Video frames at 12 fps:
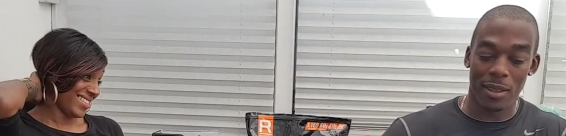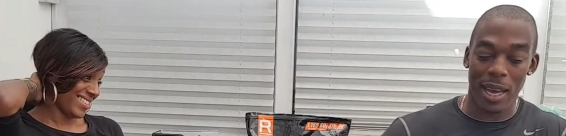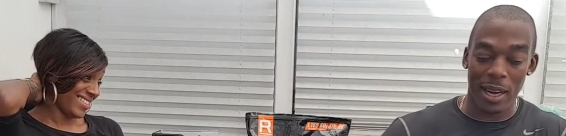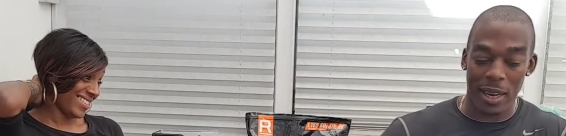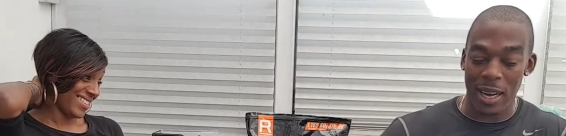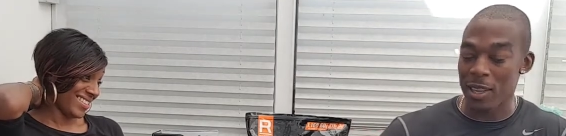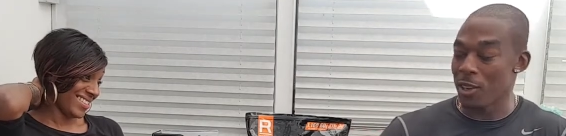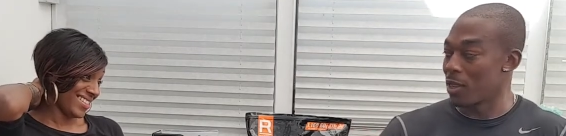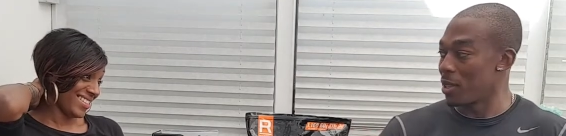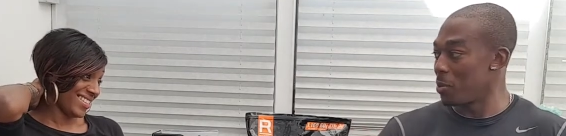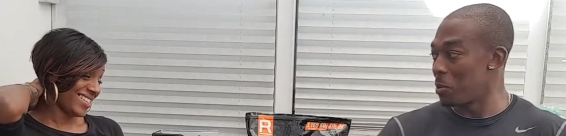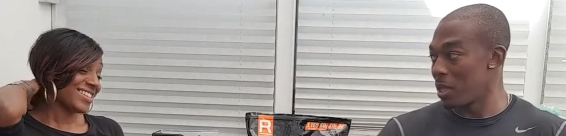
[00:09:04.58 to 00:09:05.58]
Speaker 1: that kind of
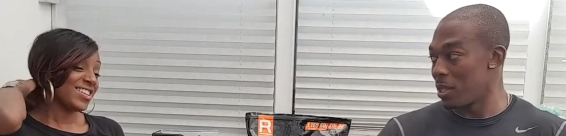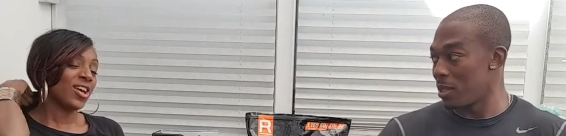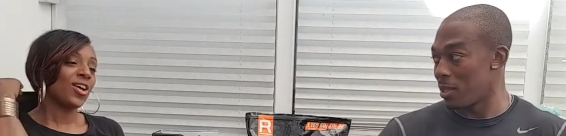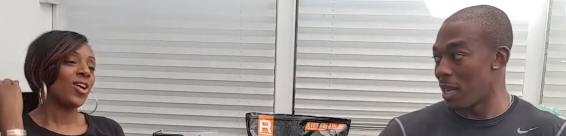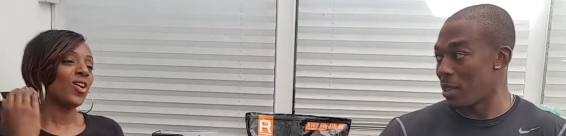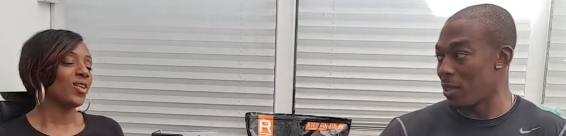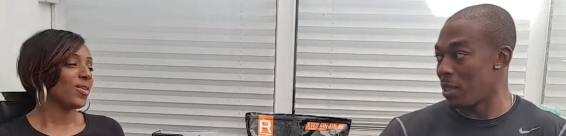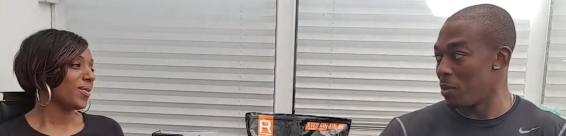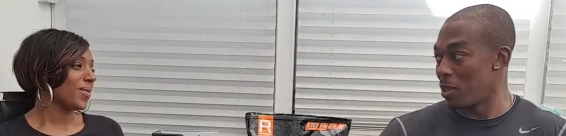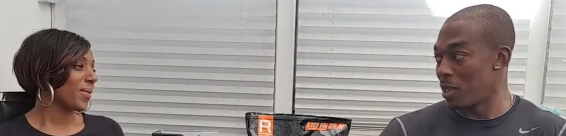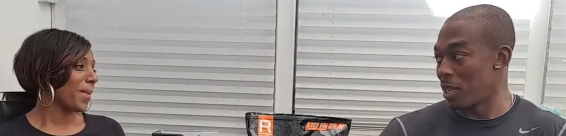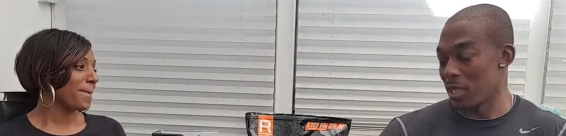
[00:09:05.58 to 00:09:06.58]
yogurt. Yeah. That doesn't
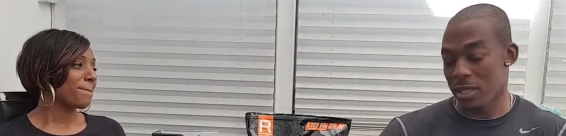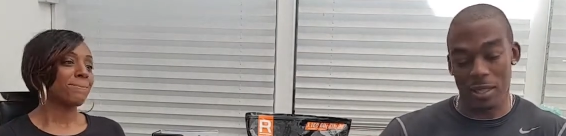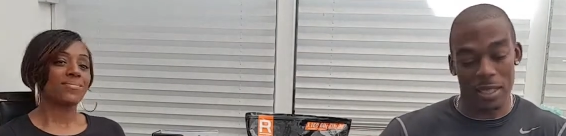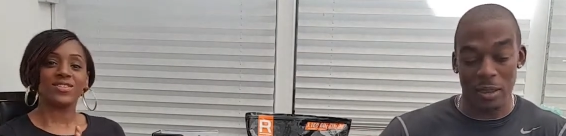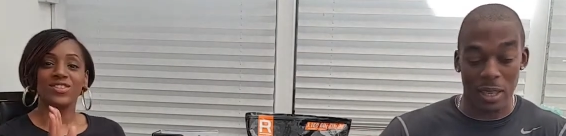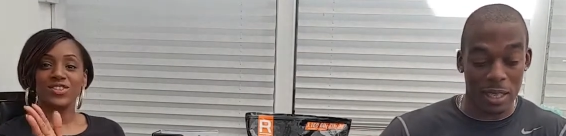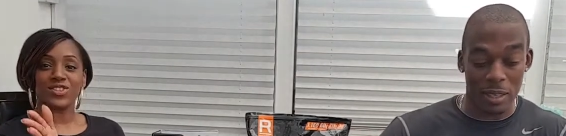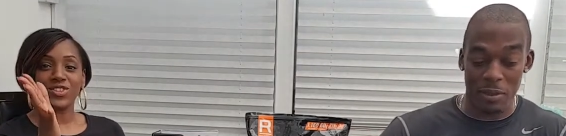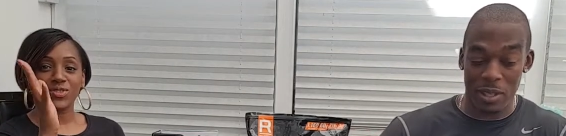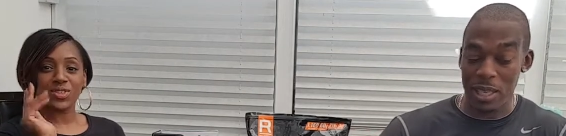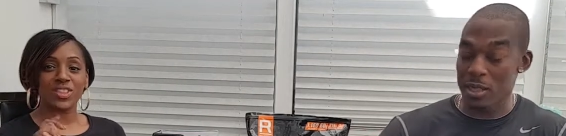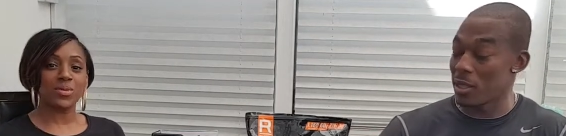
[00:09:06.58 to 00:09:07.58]
even sound like
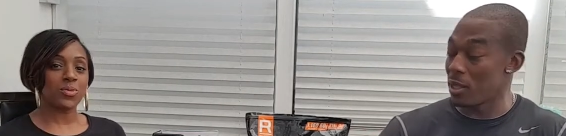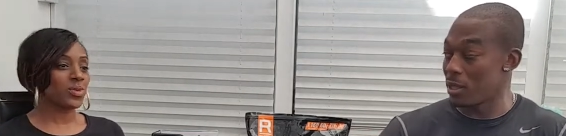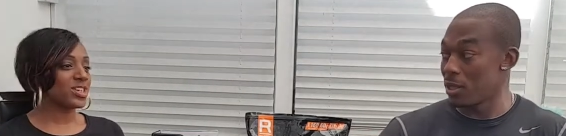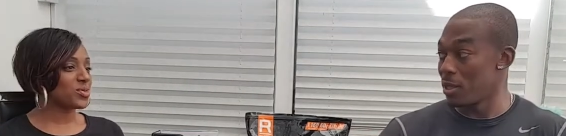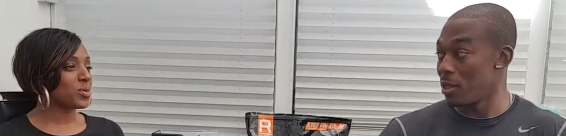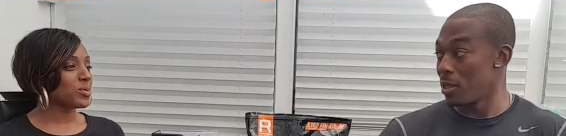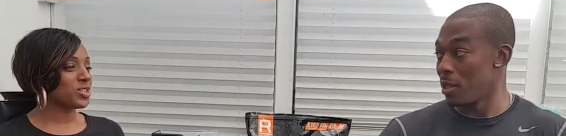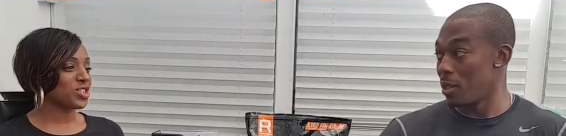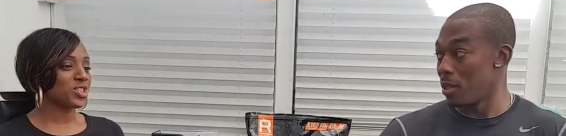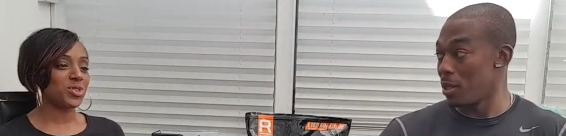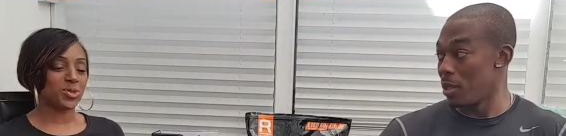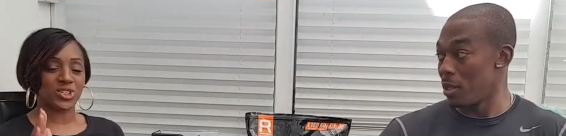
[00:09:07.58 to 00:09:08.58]
it tastes.
Speaker 2: We, what we
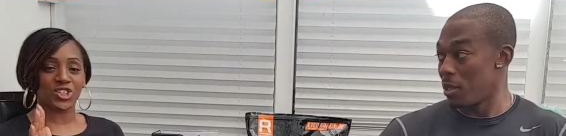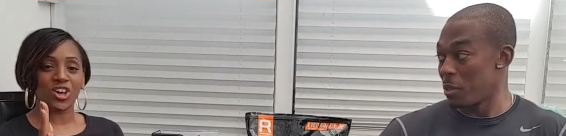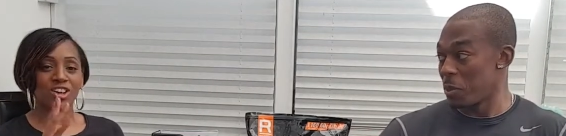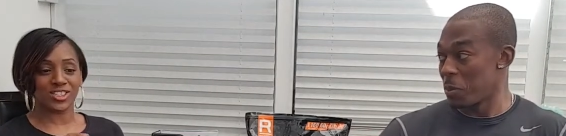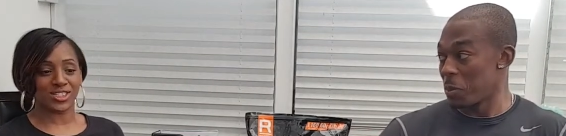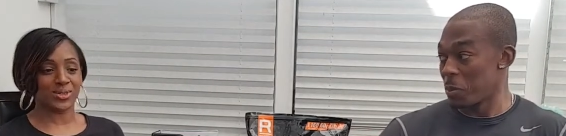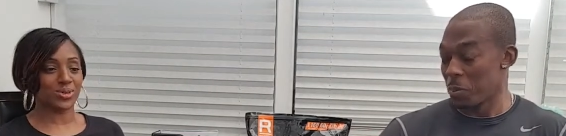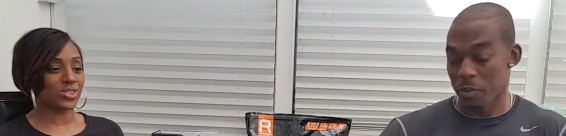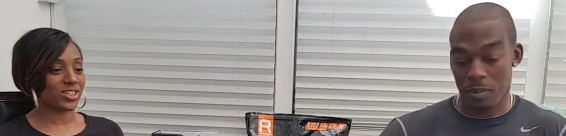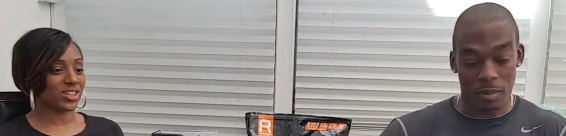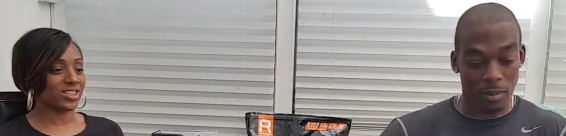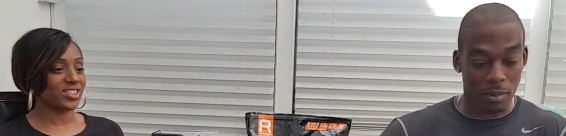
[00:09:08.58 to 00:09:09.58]
should do is we should ask the
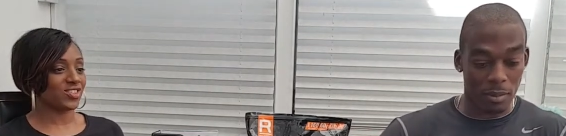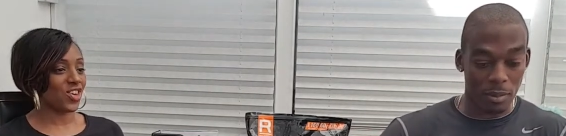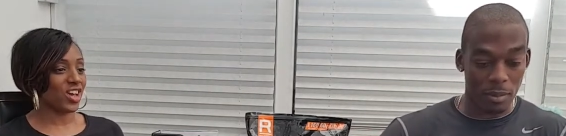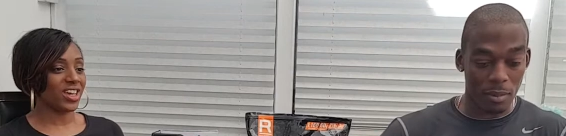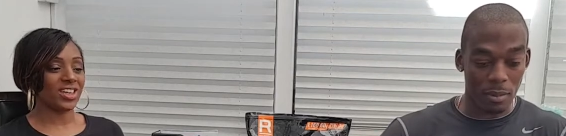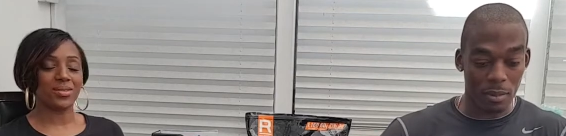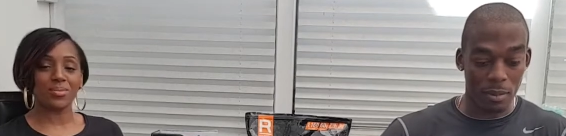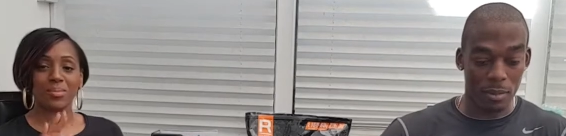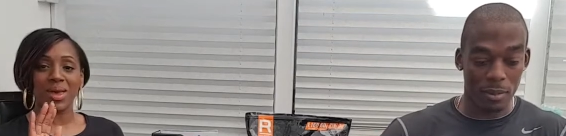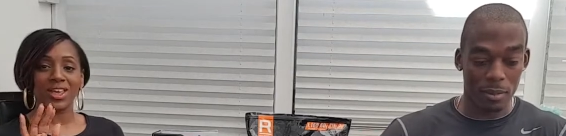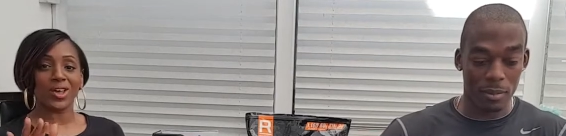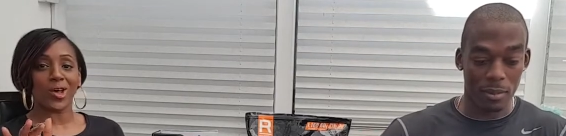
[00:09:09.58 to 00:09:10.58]
audience, right?
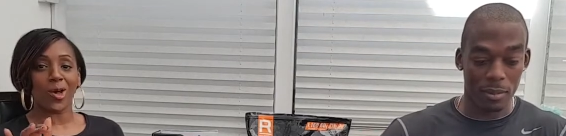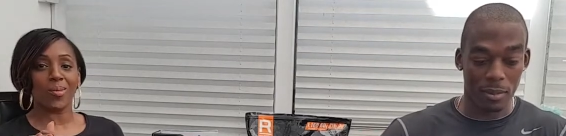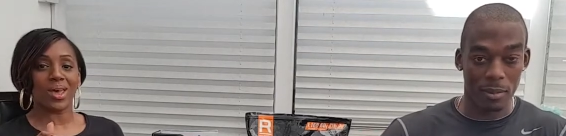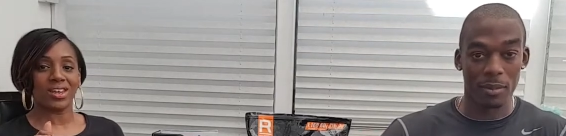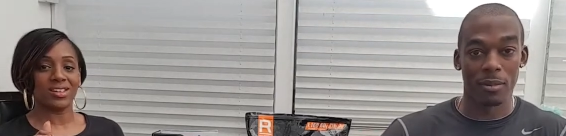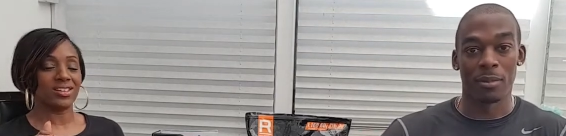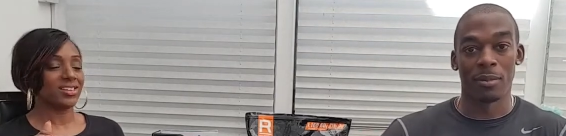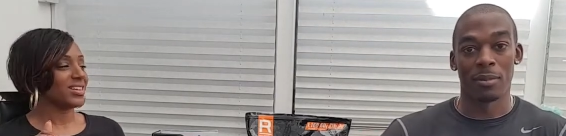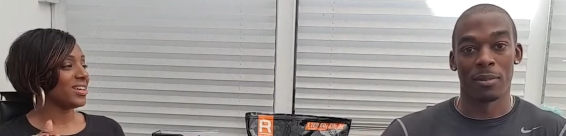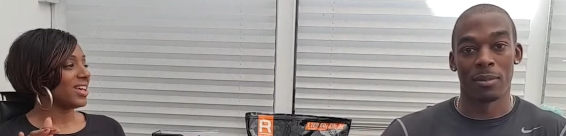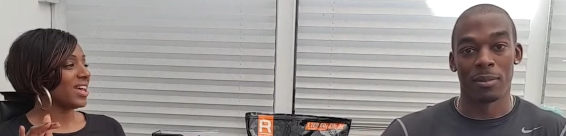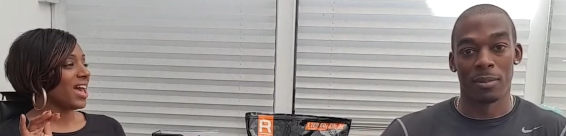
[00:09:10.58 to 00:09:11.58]
Make a comment
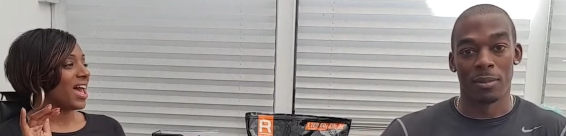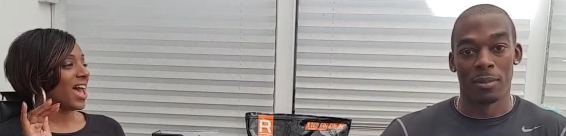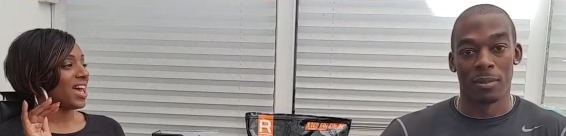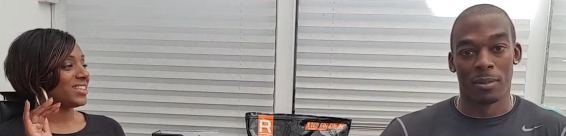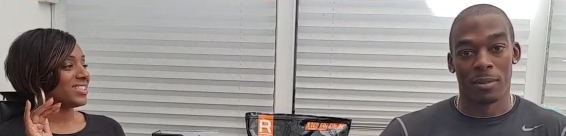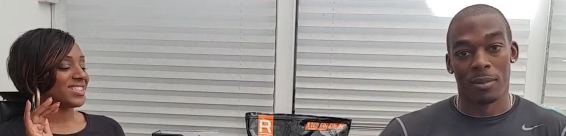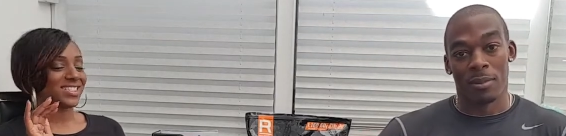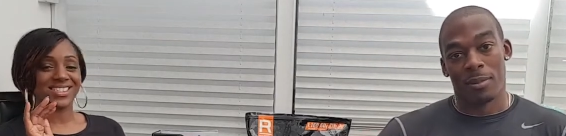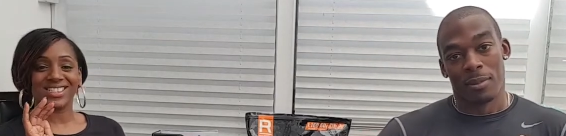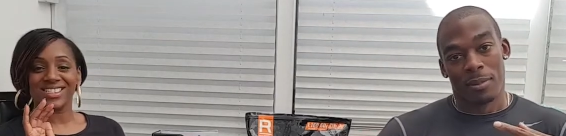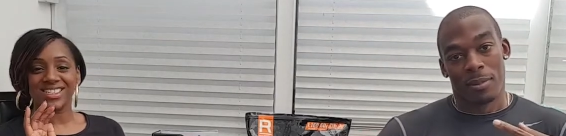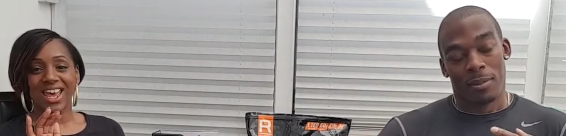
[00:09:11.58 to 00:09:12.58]
and
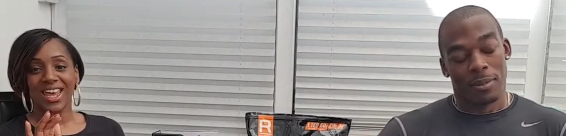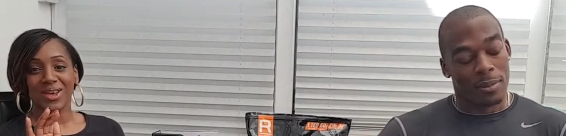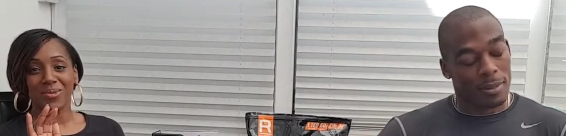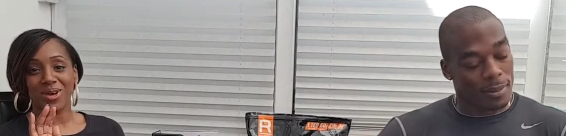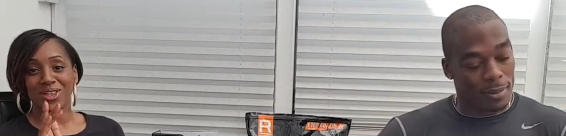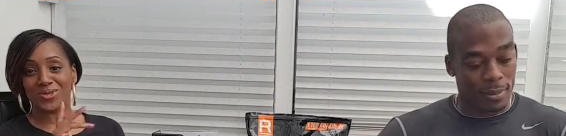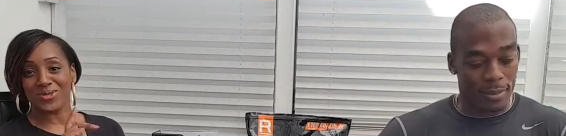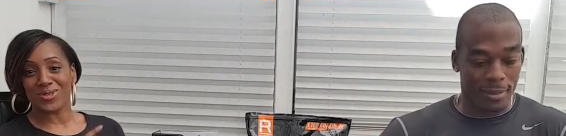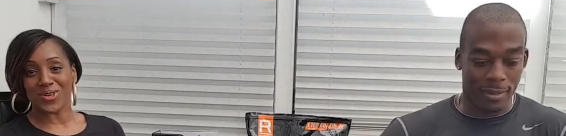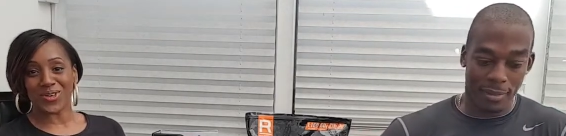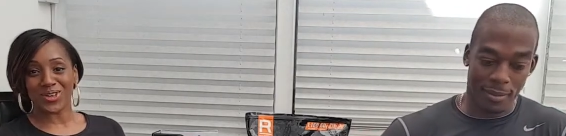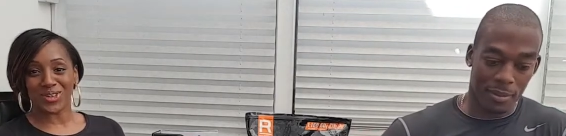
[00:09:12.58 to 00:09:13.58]
say whether
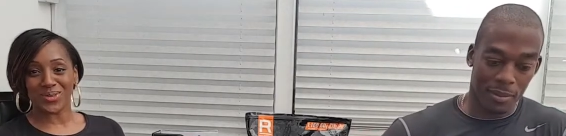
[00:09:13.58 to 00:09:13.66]
or not